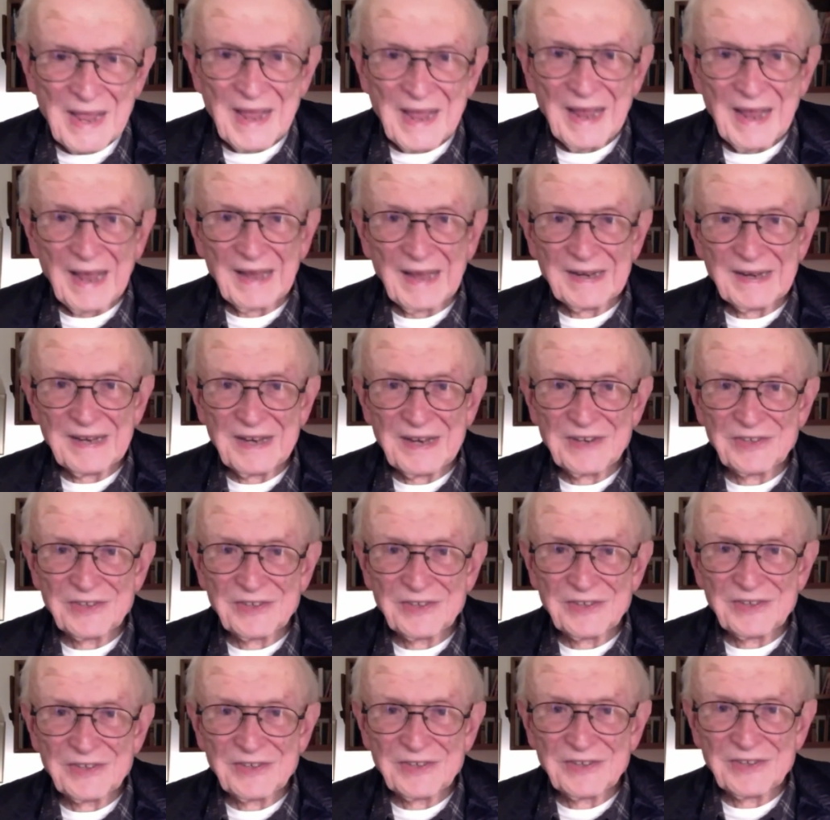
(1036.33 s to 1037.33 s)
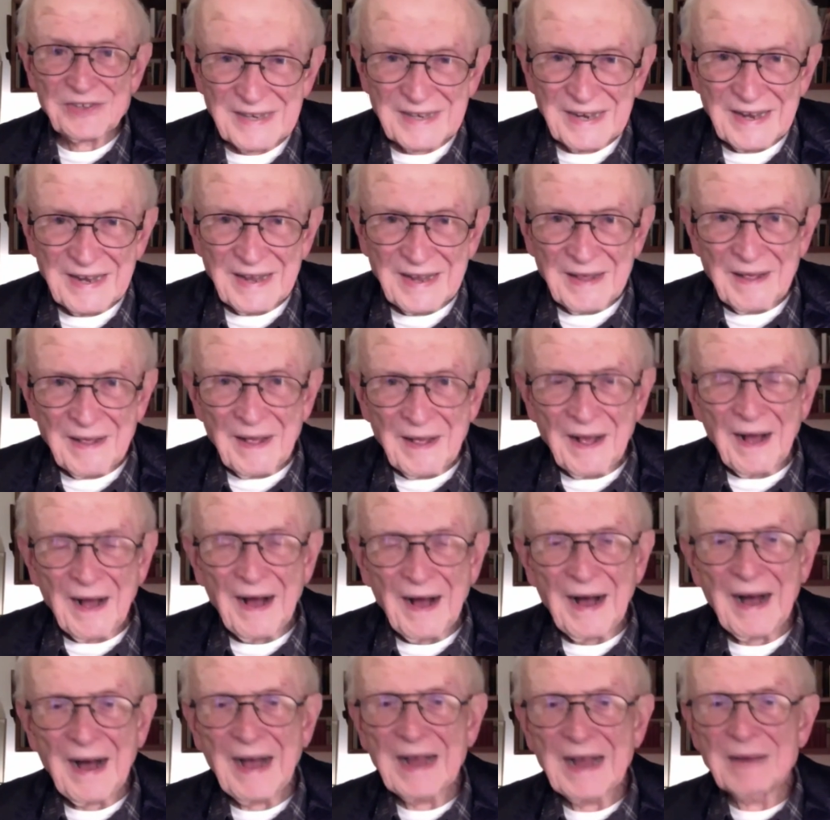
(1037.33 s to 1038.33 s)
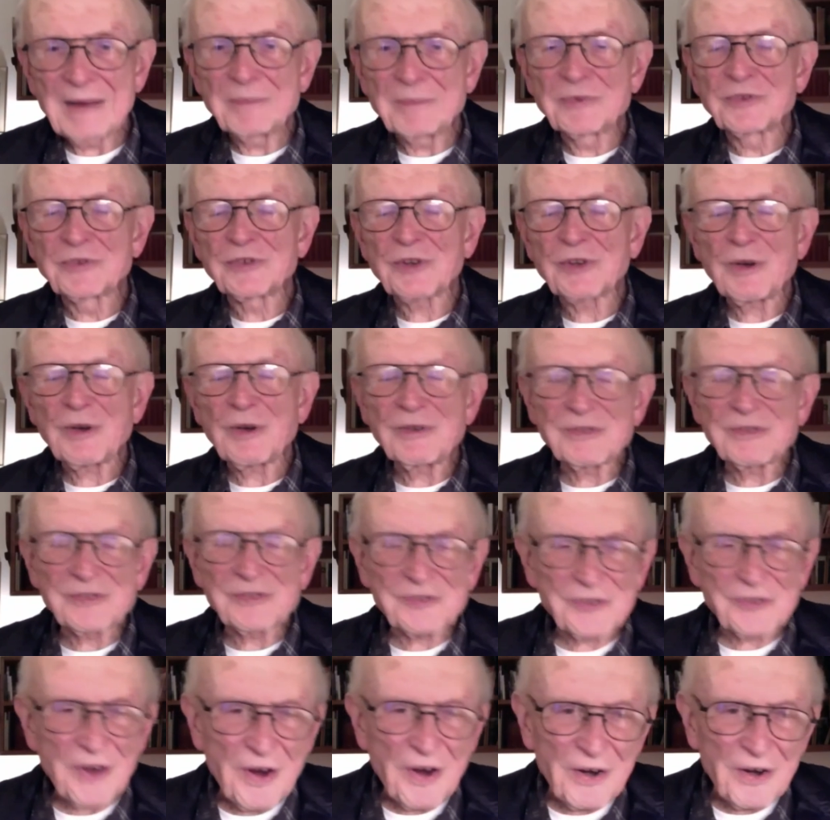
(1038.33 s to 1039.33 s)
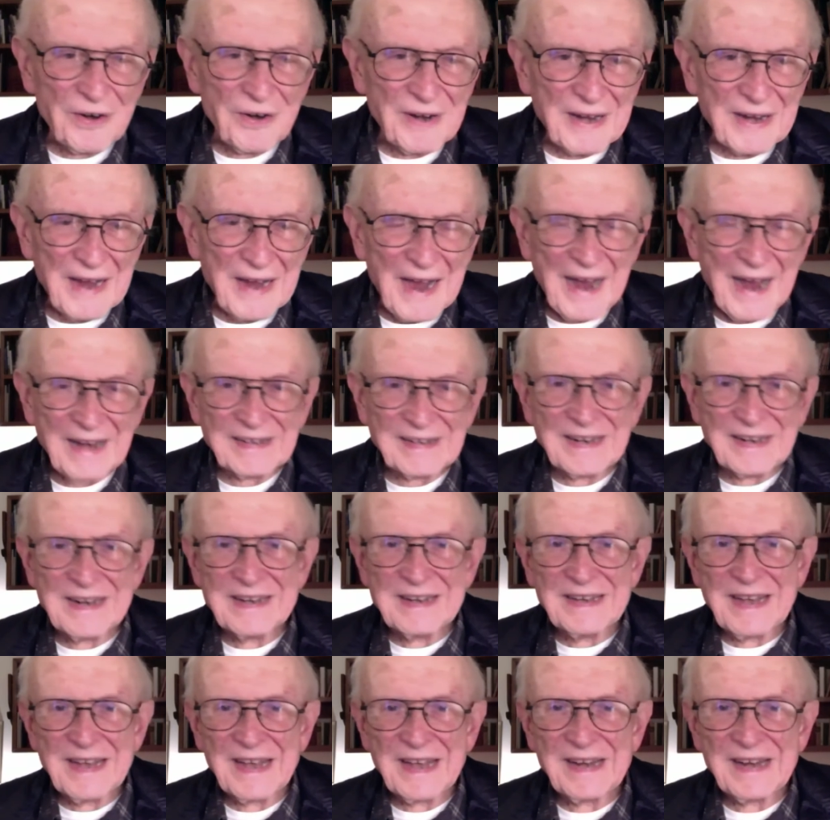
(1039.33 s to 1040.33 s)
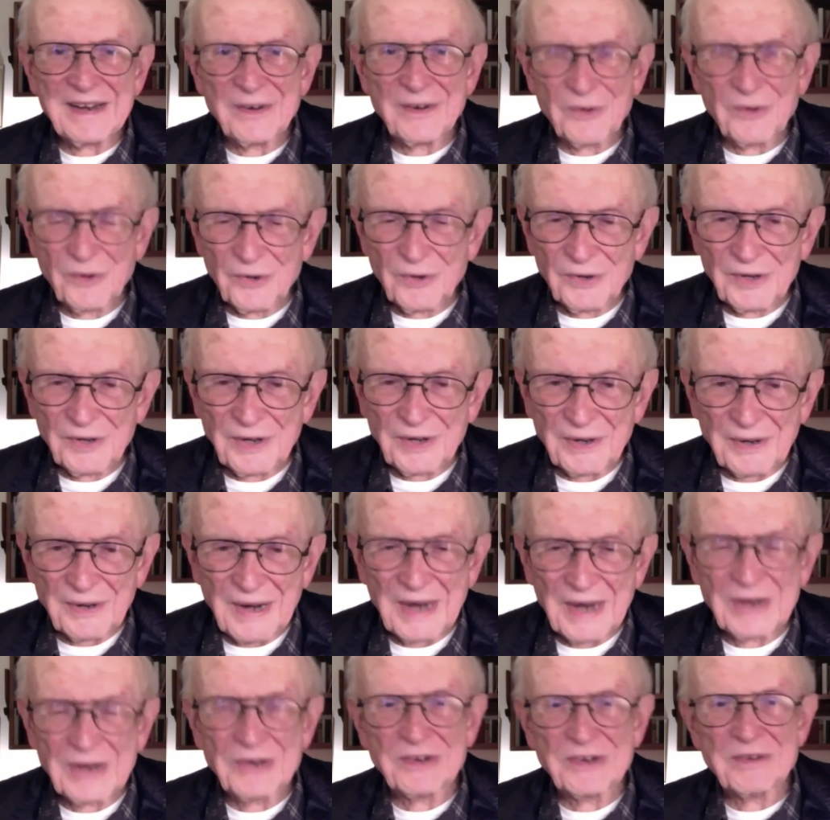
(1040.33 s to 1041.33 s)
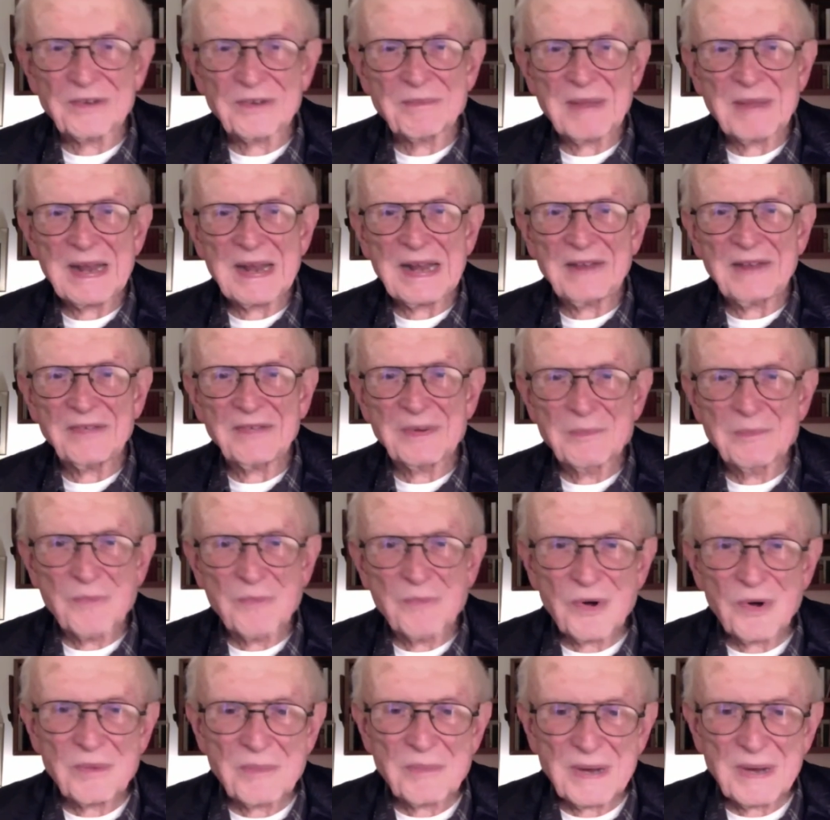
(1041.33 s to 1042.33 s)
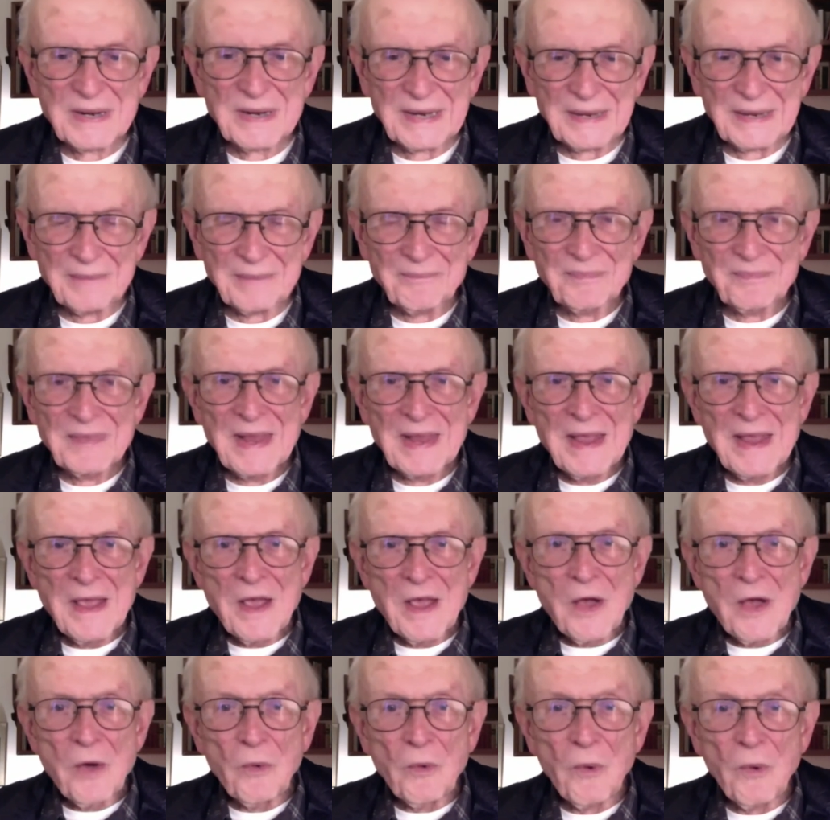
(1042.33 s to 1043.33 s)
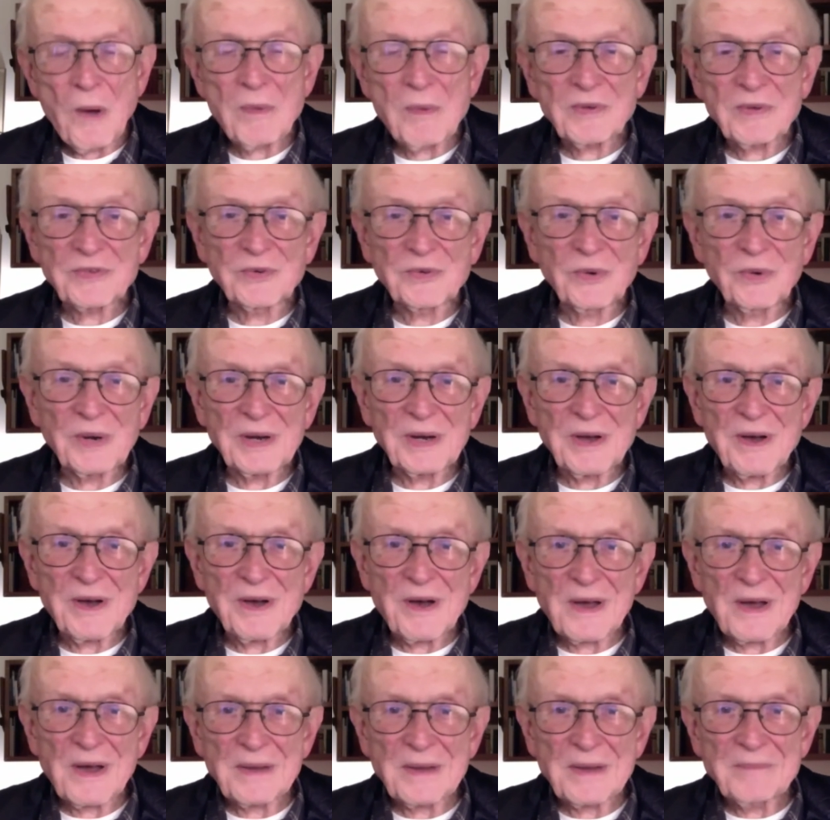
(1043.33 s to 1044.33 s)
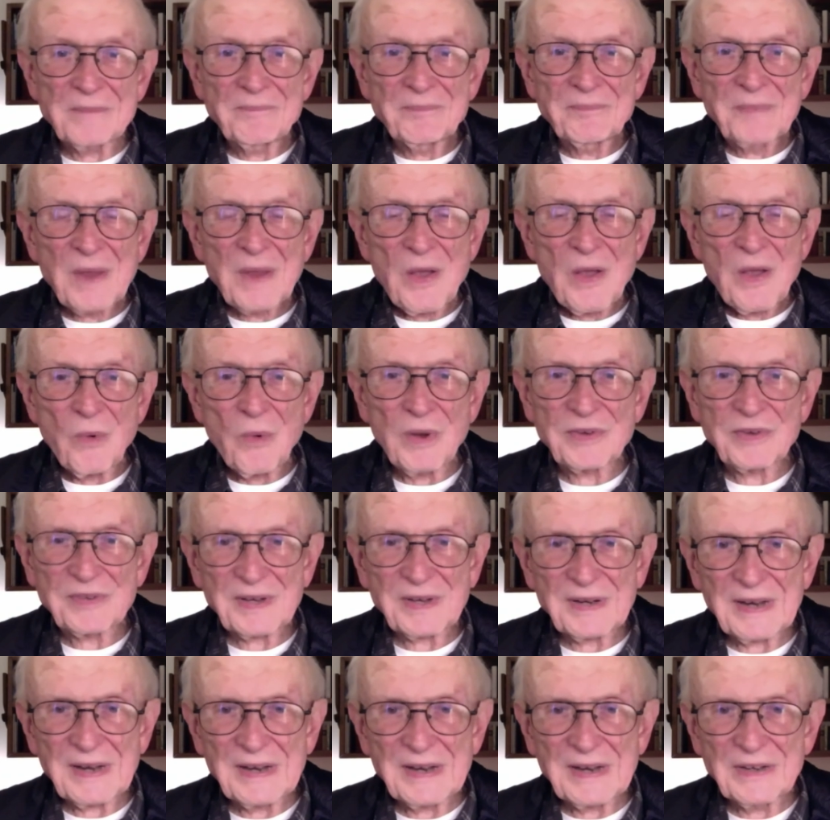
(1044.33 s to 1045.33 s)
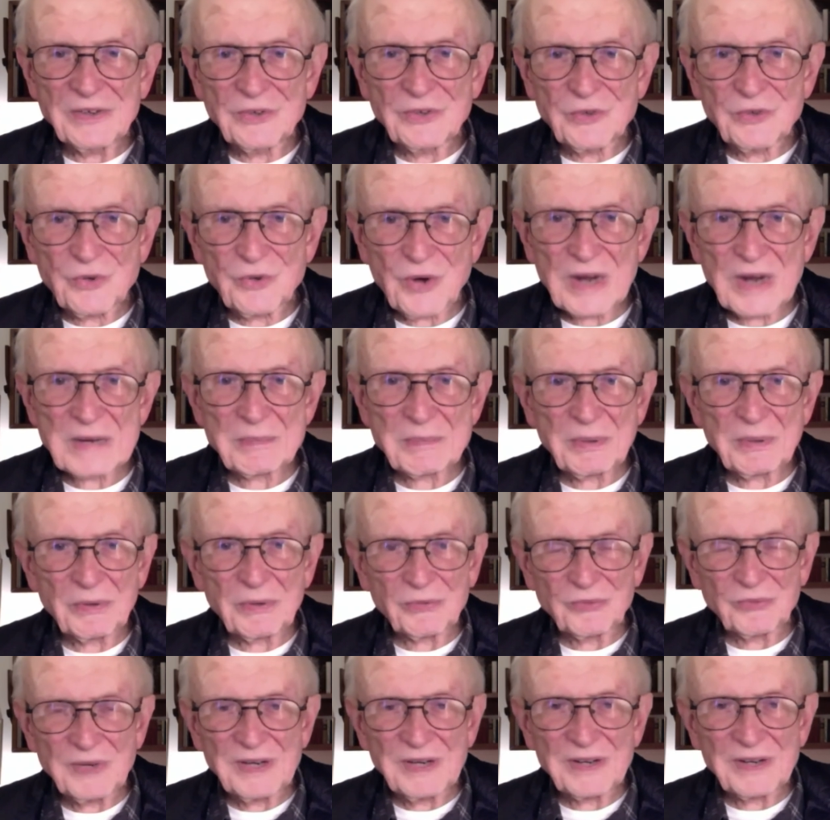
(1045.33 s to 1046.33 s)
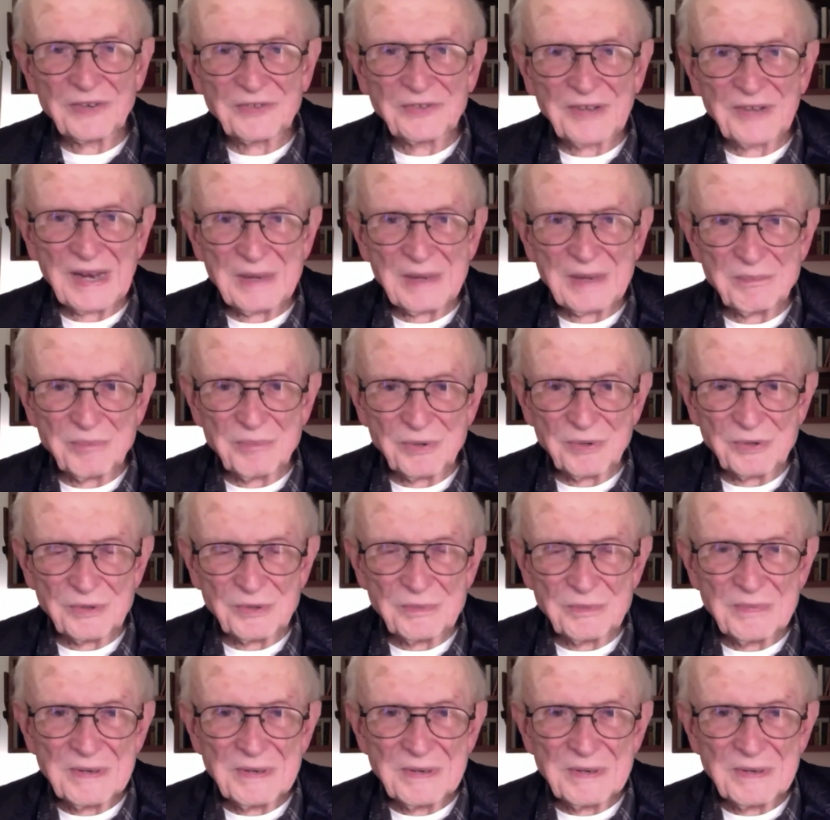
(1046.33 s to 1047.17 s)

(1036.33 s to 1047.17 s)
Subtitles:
And he said, "I am so sorry I didn't get here earlier. I could have made even more money." What was going on was an incredible real estate boom.